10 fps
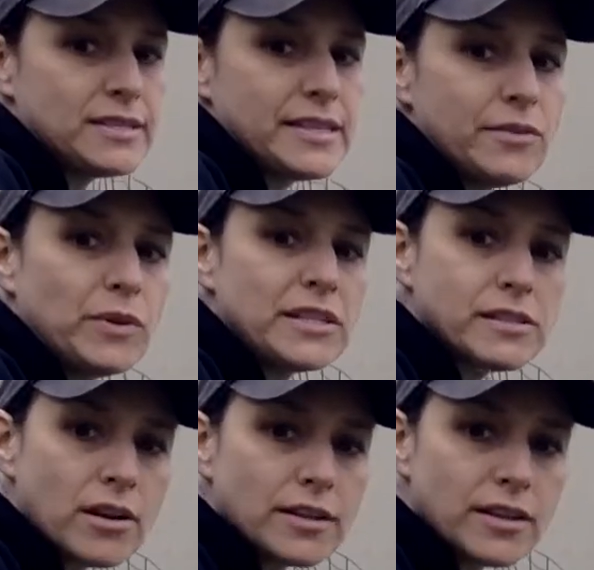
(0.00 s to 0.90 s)
see, we
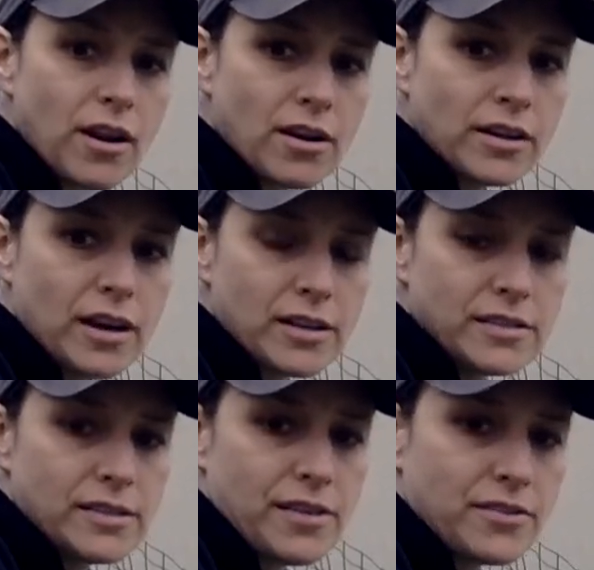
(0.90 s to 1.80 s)
started our garden
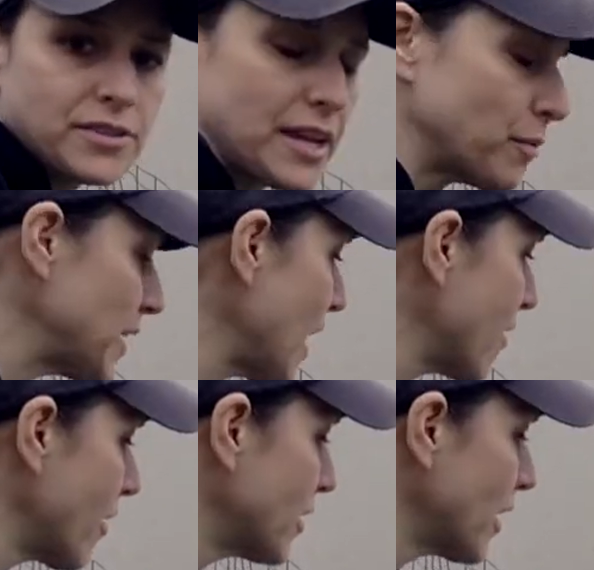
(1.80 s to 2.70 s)
the other day. We have
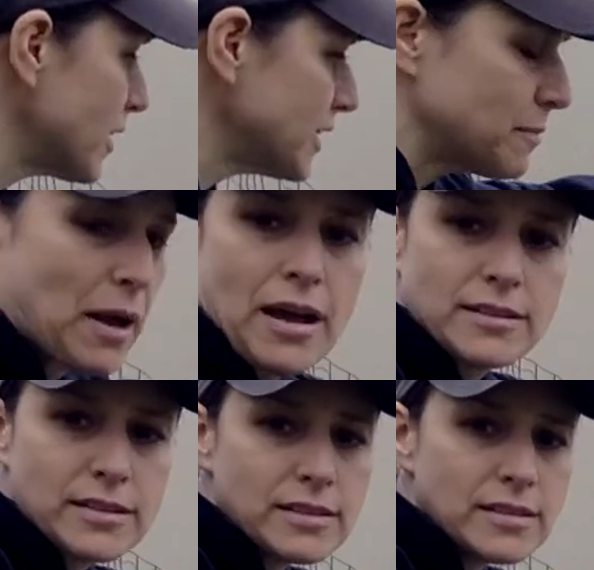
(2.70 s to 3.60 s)
our gardening
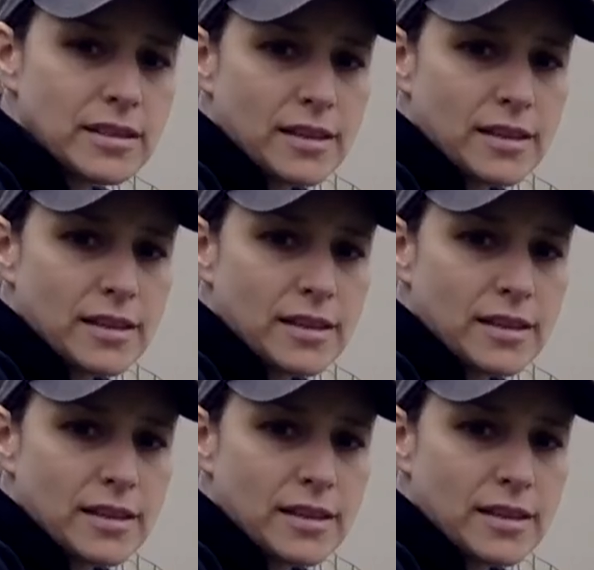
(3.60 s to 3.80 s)
boxes,